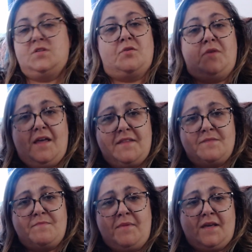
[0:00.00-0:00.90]
So yeah,
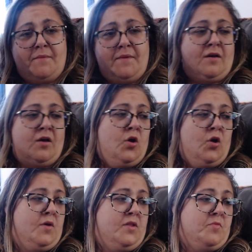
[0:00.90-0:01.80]
this may be coming
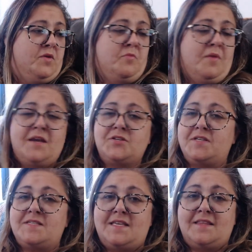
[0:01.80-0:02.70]
with me. You may
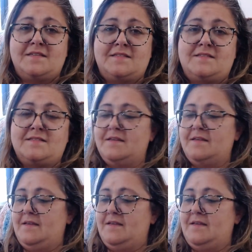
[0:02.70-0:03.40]
actually see this.